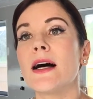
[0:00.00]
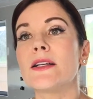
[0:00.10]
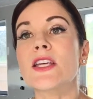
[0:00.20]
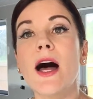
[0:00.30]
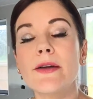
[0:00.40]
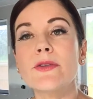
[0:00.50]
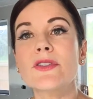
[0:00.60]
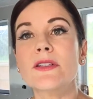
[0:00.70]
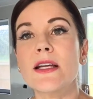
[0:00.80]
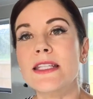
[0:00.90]
Titles
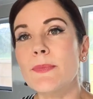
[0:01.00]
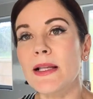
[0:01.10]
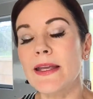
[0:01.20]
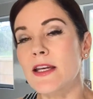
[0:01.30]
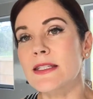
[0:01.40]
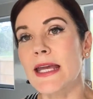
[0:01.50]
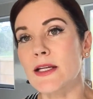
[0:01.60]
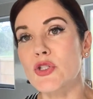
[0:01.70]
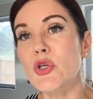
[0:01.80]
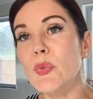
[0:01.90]
are typically going to take
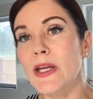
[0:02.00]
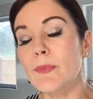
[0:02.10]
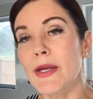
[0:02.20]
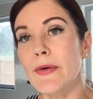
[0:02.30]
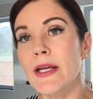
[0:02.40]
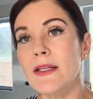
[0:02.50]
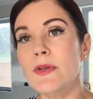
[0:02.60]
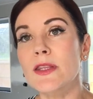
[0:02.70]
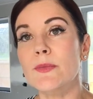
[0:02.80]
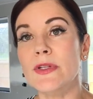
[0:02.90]
a 2-week period
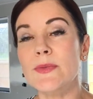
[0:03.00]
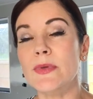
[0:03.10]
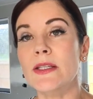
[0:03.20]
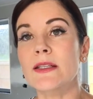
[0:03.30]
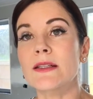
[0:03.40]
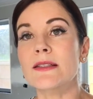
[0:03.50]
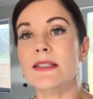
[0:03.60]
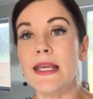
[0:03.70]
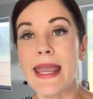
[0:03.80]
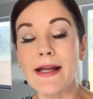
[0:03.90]
with the Brisbane
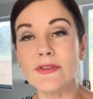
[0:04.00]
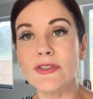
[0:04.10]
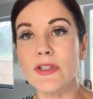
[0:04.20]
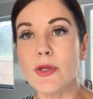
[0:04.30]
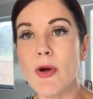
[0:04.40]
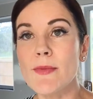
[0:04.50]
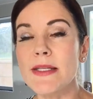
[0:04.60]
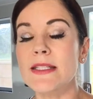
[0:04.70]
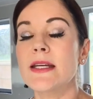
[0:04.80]
City Council at the moment.